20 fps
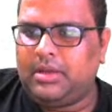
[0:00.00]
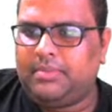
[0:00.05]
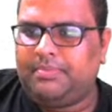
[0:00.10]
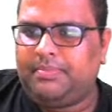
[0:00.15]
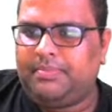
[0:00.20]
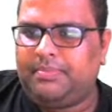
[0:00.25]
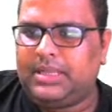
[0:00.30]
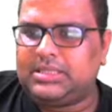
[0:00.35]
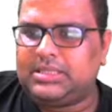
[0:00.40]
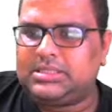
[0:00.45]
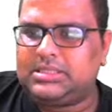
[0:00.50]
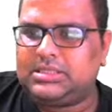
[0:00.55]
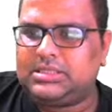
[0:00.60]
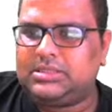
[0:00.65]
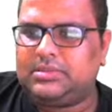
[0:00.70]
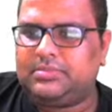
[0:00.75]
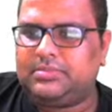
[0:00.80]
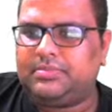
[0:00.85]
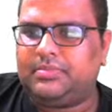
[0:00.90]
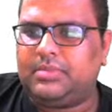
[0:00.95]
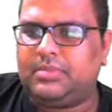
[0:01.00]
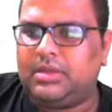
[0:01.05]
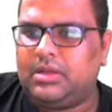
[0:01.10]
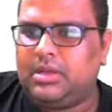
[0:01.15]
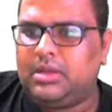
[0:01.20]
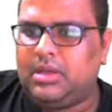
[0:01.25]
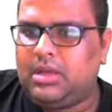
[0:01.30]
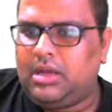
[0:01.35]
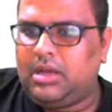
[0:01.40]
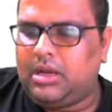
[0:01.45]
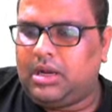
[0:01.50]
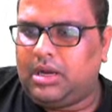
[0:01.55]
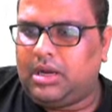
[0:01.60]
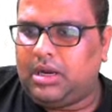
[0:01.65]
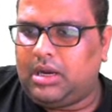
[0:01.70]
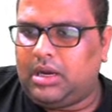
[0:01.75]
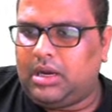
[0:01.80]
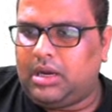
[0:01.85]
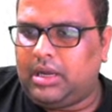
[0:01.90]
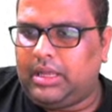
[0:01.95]
plus
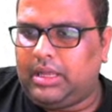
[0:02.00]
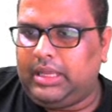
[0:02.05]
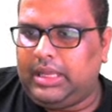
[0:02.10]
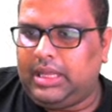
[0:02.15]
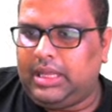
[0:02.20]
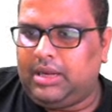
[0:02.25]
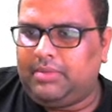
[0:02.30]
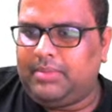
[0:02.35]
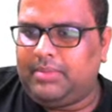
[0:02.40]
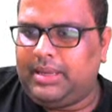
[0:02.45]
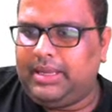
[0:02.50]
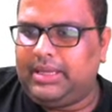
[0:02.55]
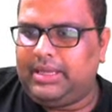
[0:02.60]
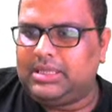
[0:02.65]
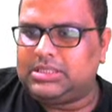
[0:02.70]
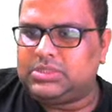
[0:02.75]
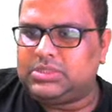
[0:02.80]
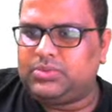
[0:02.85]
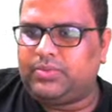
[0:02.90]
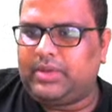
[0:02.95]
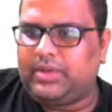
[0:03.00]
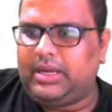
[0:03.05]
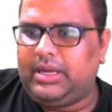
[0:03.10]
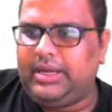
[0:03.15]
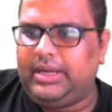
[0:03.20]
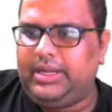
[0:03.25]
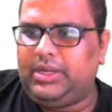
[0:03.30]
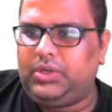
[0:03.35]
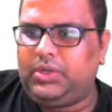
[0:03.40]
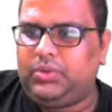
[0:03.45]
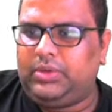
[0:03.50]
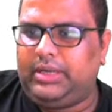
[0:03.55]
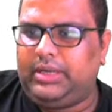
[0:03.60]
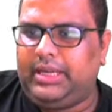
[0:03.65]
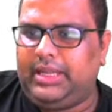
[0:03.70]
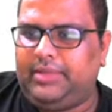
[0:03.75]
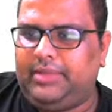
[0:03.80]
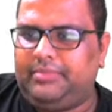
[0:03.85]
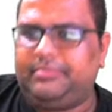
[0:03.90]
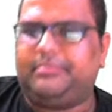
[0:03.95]
n minus 1 into
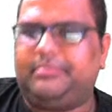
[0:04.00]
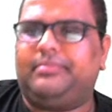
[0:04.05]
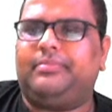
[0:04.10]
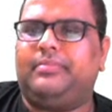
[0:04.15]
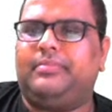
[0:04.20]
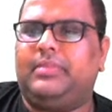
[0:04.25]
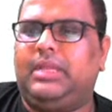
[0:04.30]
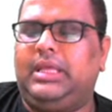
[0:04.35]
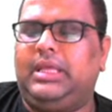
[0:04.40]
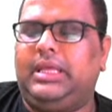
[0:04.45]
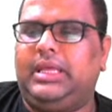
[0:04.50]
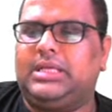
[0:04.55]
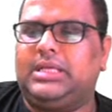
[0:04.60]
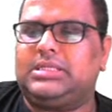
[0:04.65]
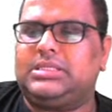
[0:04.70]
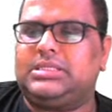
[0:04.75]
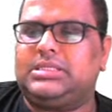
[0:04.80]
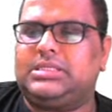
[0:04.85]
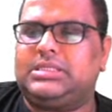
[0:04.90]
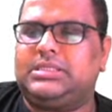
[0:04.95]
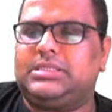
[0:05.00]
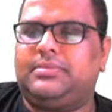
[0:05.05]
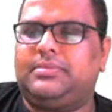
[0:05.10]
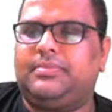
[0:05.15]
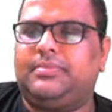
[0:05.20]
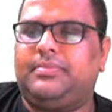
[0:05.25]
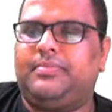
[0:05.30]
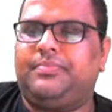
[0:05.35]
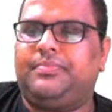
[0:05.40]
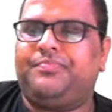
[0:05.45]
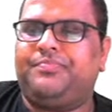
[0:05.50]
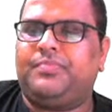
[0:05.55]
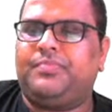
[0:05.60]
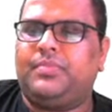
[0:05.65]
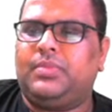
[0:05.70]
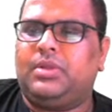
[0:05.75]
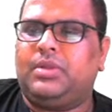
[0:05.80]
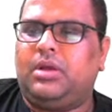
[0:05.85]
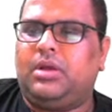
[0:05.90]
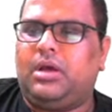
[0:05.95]
d. Yes,
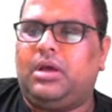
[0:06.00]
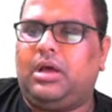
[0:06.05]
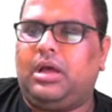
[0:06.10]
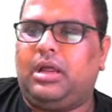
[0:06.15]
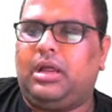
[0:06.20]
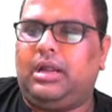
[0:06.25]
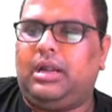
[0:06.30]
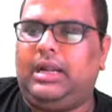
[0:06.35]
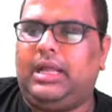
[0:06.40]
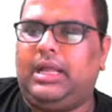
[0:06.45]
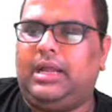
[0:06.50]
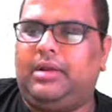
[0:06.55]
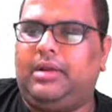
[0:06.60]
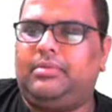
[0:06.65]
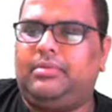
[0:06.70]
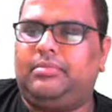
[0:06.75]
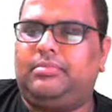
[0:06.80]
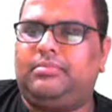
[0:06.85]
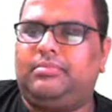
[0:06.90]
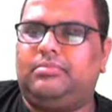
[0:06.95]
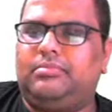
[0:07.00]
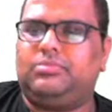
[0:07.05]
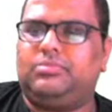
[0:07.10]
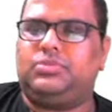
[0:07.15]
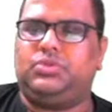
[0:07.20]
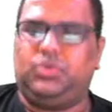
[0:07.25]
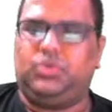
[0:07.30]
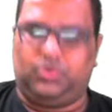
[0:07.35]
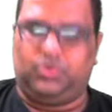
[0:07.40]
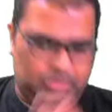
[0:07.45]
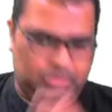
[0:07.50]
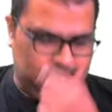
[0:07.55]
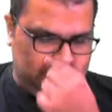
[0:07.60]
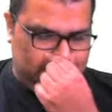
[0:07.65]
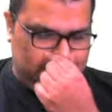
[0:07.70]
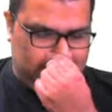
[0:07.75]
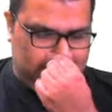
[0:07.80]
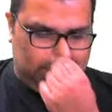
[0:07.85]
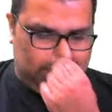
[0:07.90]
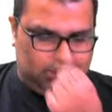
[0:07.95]
done. So
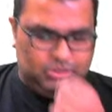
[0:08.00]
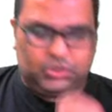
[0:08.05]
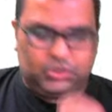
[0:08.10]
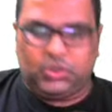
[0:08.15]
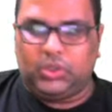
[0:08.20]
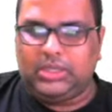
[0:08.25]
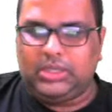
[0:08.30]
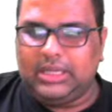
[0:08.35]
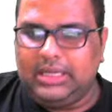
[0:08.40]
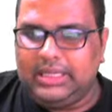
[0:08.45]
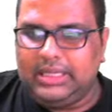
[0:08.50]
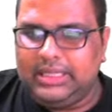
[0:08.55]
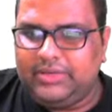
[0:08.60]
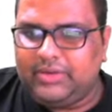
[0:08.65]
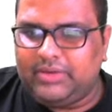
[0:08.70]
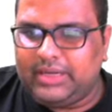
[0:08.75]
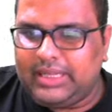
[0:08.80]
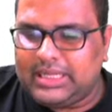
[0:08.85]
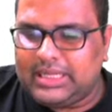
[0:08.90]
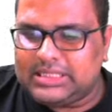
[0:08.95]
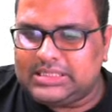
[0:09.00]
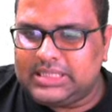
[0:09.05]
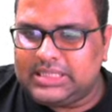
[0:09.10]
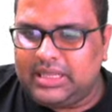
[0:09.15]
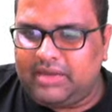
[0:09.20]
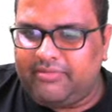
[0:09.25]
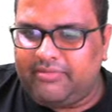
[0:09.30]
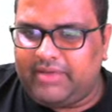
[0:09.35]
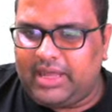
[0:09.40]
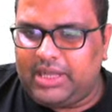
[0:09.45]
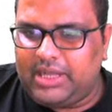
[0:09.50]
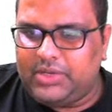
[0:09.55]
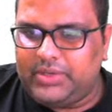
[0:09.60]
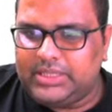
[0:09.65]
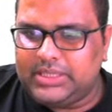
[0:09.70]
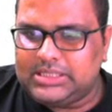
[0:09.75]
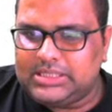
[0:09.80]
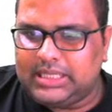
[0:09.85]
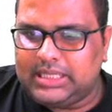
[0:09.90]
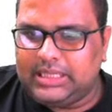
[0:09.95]
totally your Sn value
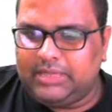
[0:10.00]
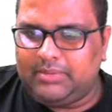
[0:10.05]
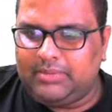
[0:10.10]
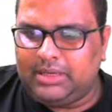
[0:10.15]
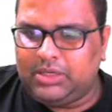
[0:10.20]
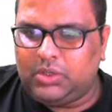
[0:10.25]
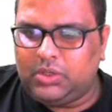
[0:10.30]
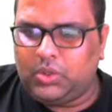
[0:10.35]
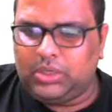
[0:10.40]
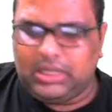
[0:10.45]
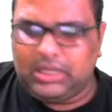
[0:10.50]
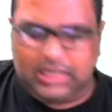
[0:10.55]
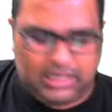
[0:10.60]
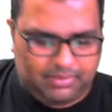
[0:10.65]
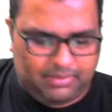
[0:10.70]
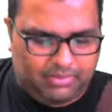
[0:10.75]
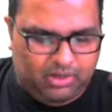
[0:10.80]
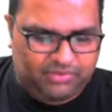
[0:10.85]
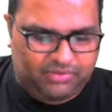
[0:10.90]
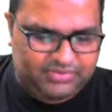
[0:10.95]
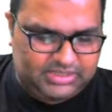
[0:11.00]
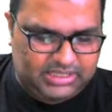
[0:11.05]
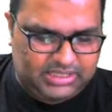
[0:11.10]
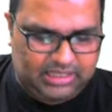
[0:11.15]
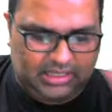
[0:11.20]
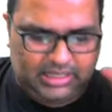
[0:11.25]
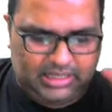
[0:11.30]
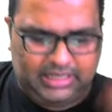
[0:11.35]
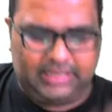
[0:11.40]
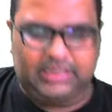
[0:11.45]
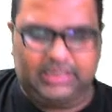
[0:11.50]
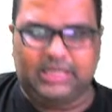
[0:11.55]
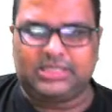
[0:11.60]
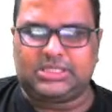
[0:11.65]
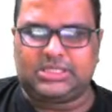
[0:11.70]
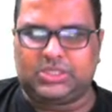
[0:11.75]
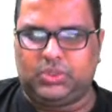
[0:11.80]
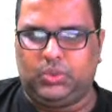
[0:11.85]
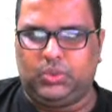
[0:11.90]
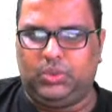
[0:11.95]
is nothing but total number of children in that
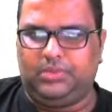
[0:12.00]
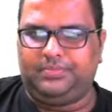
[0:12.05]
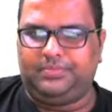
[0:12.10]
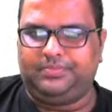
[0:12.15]
school.